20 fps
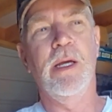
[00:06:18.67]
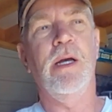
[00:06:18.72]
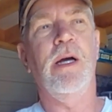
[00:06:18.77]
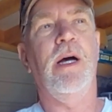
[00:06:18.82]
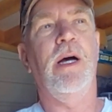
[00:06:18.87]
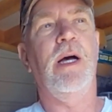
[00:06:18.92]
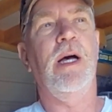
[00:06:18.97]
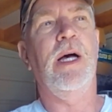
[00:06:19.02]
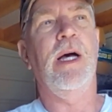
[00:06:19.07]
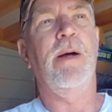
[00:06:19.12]

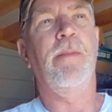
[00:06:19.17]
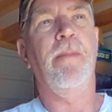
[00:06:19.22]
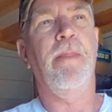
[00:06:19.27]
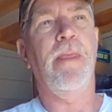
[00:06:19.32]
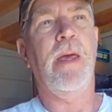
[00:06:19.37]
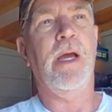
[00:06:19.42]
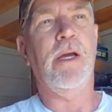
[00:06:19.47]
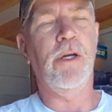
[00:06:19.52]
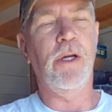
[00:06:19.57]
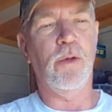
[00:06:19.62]

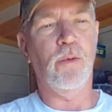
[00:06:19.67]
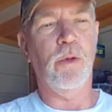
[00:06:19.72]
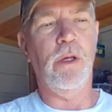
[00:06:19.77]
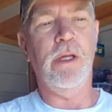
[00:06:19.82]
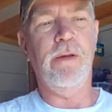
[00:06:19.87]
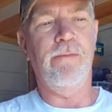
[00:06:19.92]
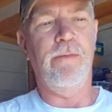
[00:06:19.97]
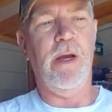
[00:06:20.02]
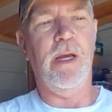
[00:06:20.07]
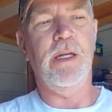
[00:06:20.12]
I couldn't
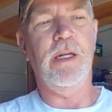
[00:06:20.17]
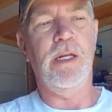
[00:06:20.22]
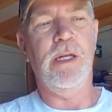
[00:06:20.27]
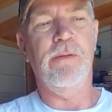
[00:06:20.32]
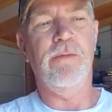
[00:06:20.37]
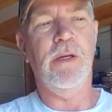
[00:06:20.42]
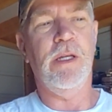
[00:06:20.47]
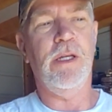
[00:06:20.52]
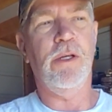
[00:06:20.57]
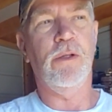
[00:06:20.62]
really find
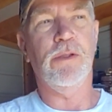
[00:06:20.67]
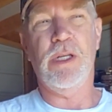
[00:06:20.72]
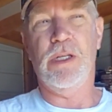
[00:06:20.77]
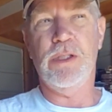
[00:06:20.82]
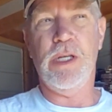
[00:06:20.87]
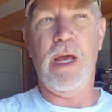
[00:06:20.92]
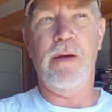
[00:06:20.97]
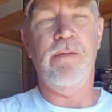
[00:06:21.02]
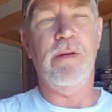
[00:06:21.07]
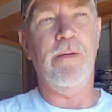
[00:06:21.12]
any videos. I
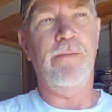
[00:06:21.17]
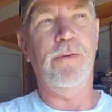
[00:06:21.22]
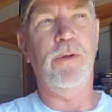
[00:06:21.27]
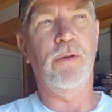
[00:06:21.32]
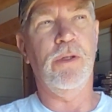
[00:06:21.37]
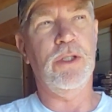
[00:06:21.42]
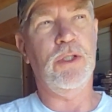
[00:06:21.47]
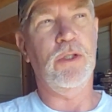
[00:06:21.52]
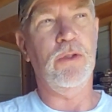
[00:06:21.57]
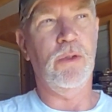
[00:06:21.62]
was having a
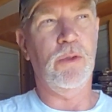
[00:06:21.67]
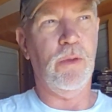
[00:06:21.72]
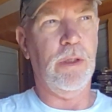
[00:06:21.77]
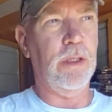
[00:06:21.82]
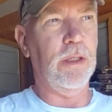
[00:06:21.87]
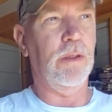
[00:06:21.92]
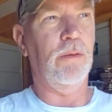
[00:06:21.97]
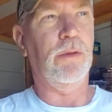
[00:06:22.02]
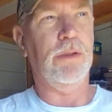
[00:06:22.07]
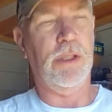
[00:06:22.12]
few issues
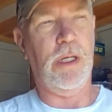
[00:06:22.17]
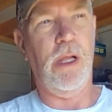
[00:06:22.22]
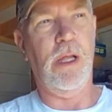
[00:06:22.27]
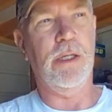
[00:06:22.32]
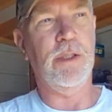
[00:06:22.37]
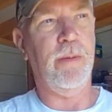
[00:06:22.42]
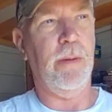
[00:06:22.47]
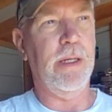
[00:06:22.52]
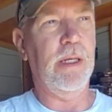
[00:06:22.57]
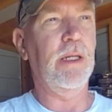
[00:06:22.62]
with it, which I'll
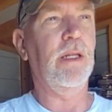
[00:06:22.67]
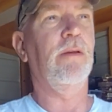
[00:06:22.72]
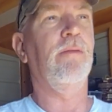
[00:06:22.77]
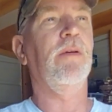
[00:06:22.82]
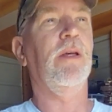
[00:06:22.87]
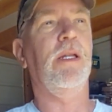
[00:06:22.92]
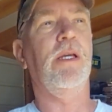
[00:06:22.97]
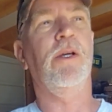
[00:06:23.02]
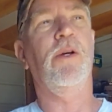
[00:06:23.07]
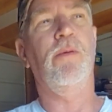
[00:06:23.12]
explain in the
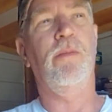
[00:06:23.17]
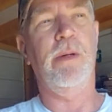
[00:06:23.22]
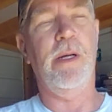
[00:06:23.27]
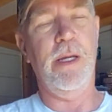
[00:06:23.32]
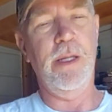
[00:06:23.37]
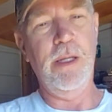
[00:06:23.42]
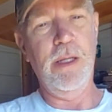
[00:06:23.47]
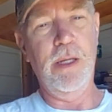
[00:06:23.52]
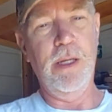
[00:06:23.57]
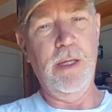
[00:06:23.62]
video,
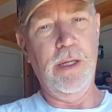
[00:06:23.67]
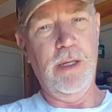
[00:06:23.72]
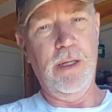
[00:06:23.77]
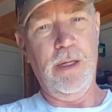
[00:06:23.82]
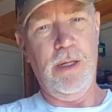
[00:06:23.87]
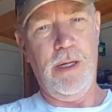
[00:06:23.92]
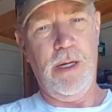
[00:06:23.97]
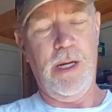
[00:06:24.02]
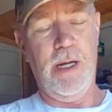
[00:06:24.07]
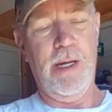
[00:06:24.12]
but
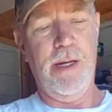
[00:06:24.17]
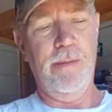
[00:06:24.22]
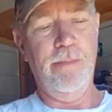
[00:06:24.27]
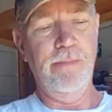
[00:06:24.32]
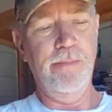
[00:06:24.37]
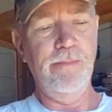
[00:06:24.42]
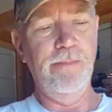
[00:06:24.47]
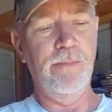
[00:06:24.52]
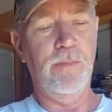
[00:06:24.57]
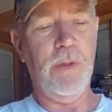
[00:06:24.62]

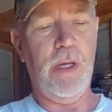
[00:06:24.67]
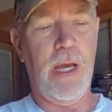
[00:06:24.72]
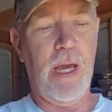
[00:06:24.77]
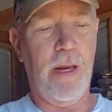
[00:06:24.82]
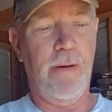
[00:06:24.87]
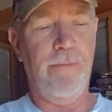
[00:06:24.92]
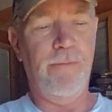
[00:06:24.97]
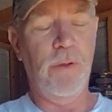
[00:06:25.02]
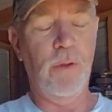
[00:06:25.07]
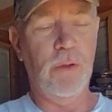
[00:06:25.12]
I
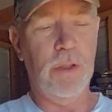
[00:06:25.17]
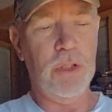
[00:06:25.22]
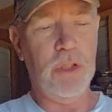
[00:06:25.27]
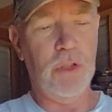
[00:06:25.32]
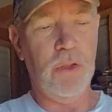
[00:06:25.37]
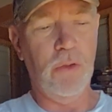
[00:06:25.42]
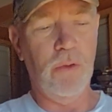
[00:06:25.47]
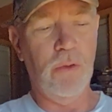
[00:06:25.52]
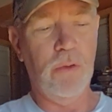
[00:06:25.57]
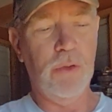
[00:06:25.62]
had a few
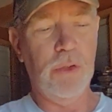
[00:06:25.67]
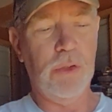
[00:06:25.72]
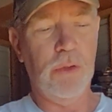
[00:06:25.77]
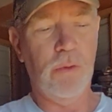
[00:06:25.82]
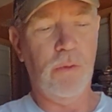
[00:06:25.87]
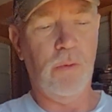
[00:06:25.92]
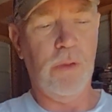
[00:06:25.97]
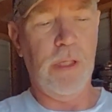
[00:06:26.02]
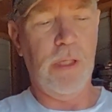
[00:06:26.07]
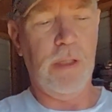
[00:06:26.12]
issues
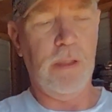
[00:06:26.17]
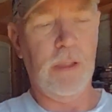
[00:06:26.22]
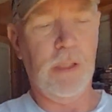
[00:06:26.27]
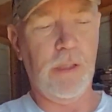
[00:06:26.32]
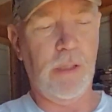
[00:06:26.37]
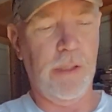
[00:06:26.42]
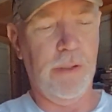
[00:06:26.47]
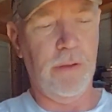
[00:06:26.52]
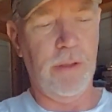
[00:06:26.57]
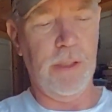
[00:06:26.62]
with
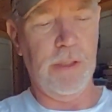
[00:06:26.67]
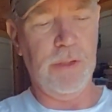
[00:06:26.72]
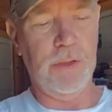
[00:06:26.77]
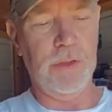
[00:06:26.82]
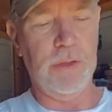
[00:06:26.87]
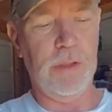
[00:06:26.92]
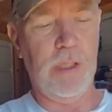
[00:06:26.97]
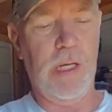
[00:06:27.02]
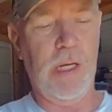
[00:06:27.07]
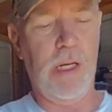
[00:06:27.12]

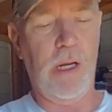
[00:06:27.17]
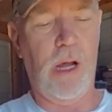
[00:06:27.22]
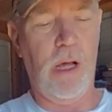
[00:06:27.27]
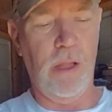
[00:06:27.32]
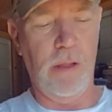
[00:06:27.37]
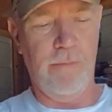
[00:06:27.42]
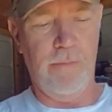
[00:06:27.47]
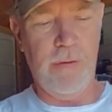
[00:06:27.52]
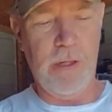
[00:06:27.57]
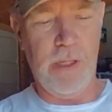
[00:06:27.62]
clearance, and
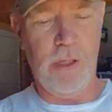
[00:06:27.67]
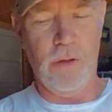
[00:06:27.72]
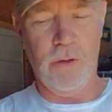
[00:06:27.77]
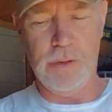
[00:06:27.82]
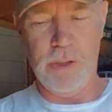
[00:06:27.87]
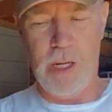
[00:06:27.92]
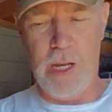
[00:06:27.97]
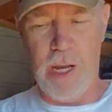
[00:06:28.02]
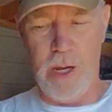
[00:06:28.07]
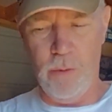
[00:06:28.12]
all the
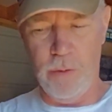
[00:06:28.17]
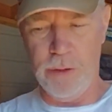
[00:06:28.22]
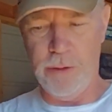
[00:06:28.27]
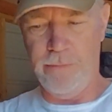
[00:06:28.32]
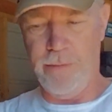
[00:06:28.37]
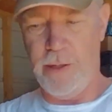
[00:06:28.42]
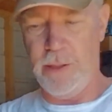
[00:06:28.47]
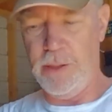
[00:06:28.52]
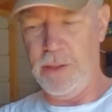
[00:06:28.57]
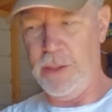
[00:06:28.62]
videos I was
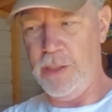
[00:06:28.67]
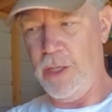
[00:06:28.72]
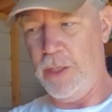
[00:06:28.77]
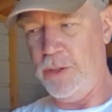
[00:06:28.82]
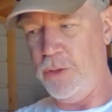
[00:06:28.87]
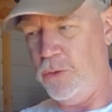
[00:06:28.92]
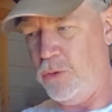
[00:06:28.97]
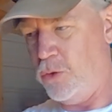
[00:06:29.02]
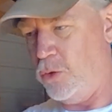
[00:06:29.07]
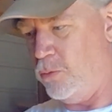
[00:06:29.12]
finding on
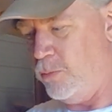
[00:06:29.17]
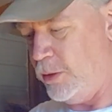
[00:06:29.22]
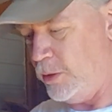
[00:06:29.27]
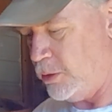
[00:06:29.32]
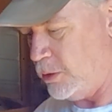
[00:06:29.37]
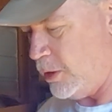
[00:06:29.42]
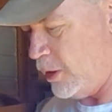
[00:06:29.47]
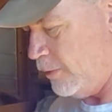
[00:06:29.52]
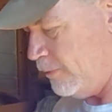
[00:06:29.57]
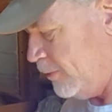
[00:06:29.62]
YouTube and
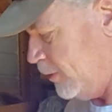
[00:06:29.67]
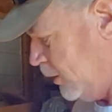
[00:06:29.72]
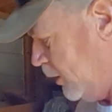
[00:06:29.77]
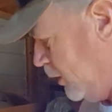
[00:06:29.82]
stuff